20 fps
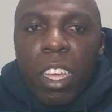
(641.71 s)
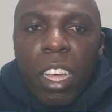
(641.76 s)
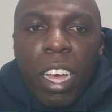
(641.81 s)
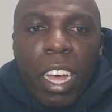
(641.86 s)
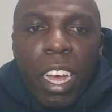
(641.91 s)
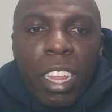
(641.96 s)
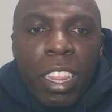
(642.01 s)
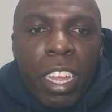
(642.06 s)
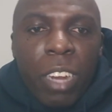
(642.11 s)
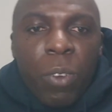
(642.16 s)

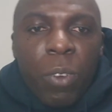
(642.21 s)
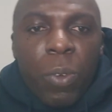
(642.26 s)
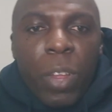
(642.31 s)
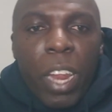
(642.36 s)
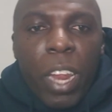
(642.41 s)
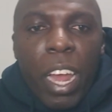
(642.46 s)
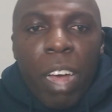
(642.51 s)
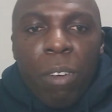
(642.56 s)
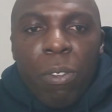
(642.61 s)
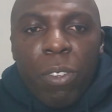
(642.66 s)
And then we'll
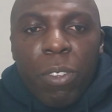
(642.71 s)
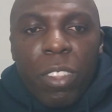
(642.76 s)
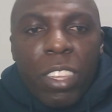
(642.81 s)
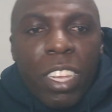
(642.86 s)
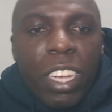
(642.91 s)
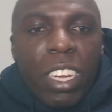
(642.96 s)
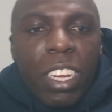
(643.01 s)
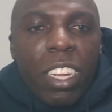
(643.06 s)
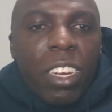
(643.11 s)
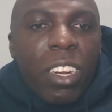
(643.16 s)
have
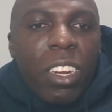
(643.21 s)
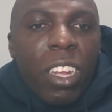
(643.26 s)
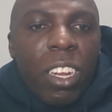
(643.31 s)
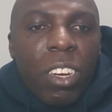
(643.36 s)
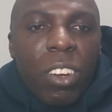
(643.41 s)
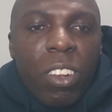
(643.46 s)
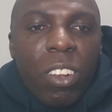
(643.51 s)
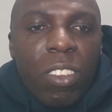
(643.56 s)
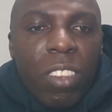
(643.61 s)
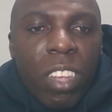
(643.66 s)
Jaden
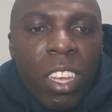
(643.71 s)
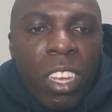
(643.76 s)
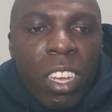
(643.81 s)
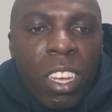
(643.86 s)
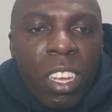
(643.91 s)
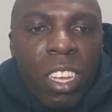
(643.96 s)
Hendrickse,